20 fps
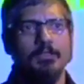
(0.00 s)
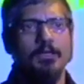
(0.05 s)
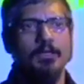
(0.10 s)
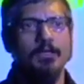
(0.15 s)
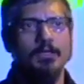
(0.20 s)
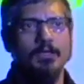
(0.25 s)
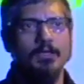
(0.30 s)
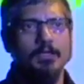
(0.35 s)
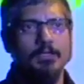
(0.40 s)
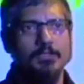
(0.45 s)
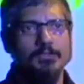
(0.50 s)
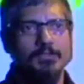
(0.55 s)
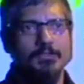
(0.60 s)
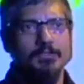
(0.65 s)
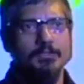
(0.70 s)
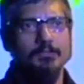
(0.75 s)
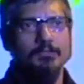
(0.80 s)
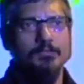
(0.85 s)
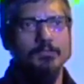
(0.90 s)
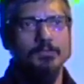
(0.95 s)
uh, as
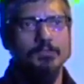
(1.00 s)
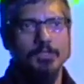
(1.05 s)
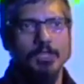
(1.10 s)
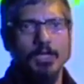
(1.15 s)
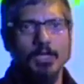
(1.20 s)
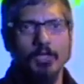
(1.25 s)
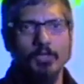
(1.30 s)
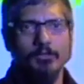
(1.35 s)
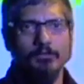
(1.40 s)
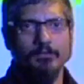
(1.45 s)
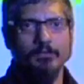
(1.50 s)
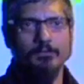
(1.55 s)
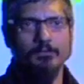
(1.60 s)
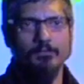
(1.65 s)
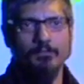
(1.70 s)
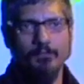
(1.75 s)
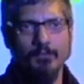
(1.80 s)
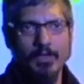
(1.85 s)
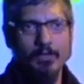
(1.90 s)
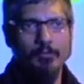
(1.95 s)
a child of a
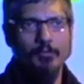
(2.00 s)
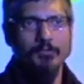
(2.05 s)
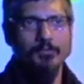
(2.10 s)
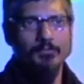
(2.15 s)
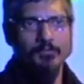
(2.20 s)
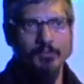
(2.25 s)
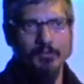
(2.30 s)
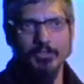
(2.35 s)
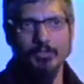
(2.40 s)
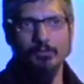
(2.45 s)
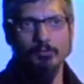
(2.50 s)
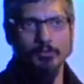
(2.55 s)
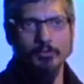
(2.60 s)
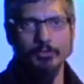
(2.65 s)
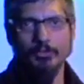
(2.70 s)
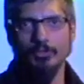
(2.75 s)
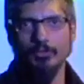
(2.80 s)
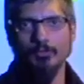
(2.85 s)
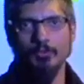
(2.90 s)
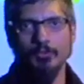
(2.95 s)
family fleeing
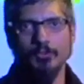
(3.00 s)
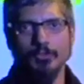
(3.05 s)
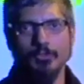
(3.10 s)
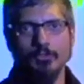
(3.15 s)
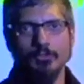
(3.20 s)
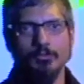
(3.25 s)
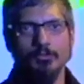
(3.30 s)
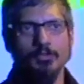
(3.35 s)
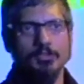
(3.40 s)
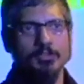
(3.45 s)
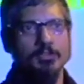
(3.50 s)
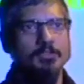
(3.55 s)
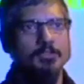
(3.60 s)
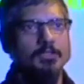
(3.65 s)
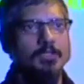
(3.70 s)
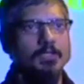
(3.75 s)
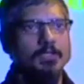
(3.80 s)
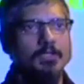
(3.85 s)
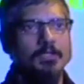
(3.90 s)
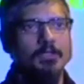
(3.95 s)
religious
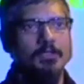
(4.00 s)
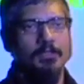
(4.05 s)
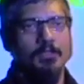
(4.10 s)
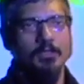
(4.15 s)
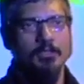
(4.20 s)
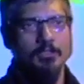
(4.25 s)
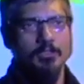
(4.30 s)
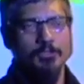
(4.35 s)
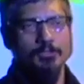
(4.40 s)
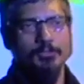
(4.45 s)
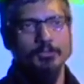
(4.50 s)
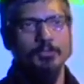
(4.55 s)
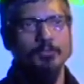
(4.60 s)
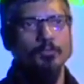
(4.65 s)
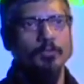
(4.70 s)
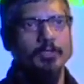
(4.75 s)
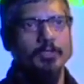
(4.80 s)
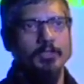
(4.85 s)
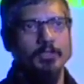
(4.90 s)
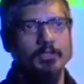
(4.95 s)
persecution in a country
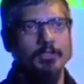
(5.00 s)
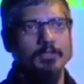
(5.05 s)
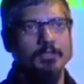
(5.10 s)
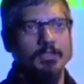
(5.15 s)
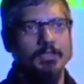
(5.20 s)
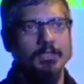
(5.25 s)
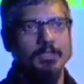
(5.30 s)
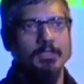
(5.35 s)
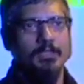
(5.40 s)
where